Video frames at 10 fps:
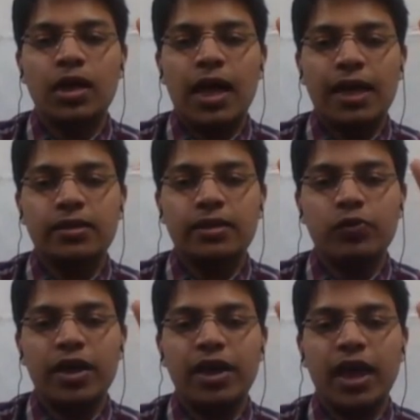as it is
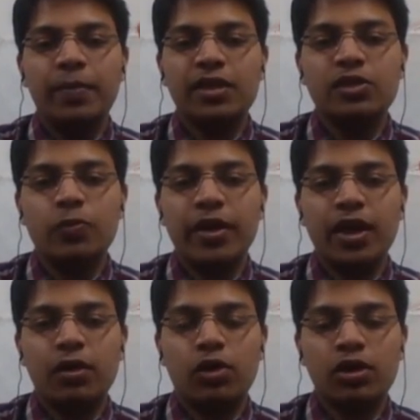very time consuming
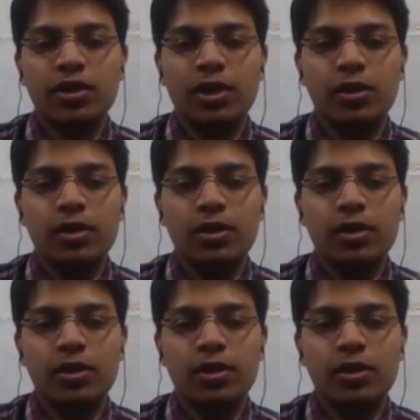and costly.